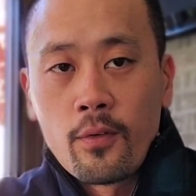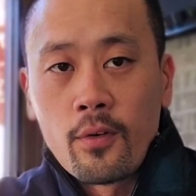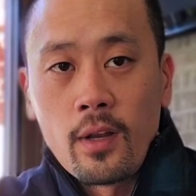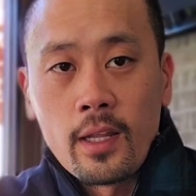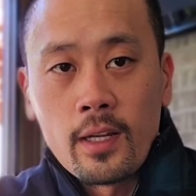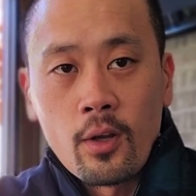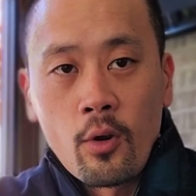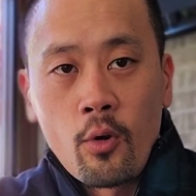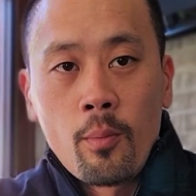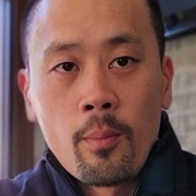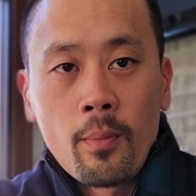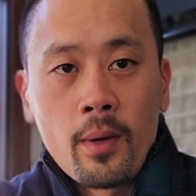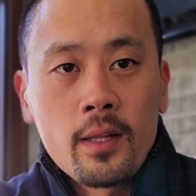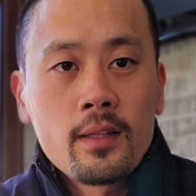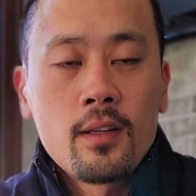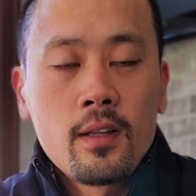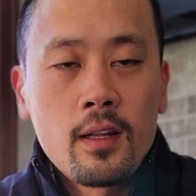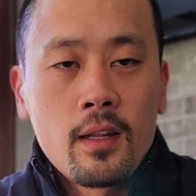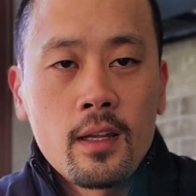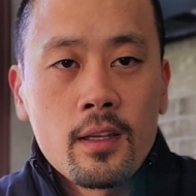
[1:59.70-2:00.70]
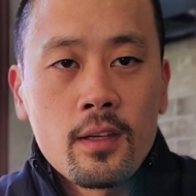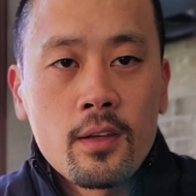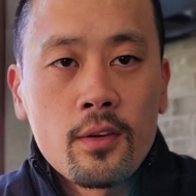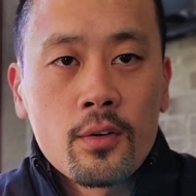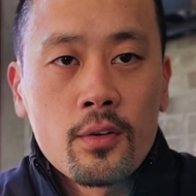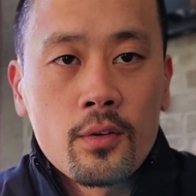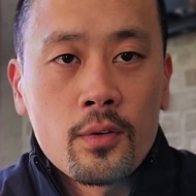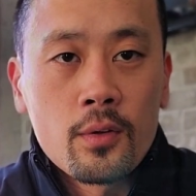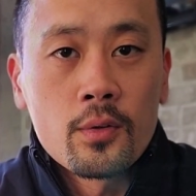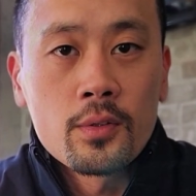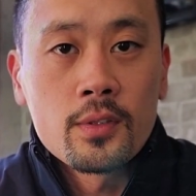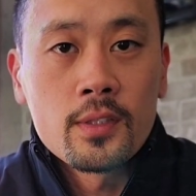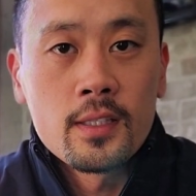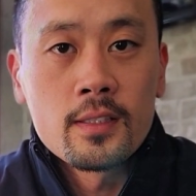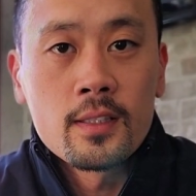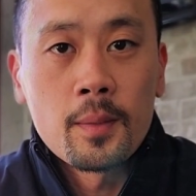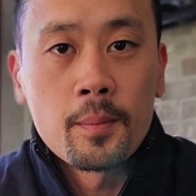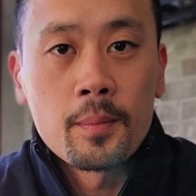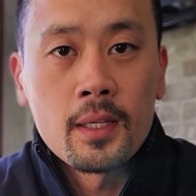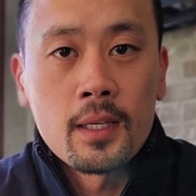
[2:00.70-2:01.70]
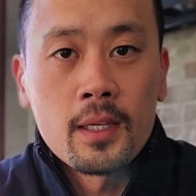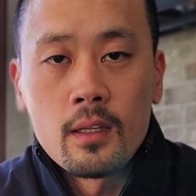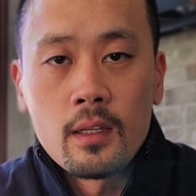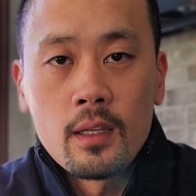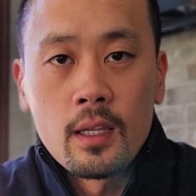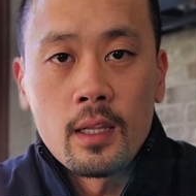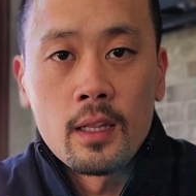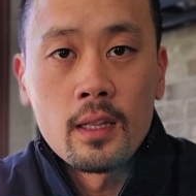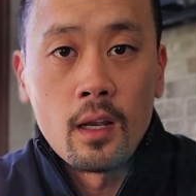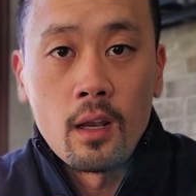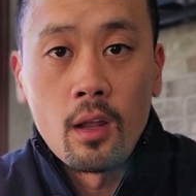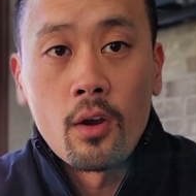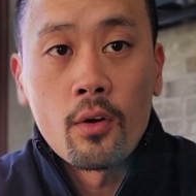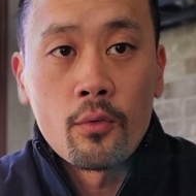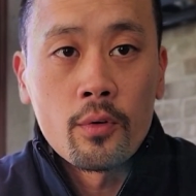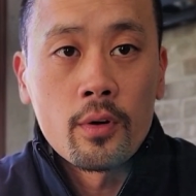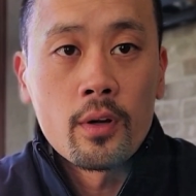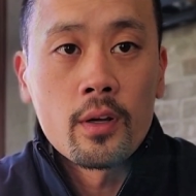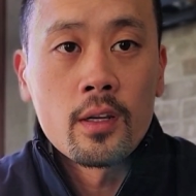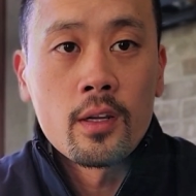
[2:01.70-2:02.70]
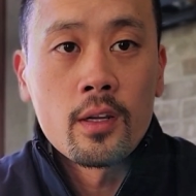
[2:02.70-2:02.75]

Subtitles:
like a whole month, like you'll see something in the long run, you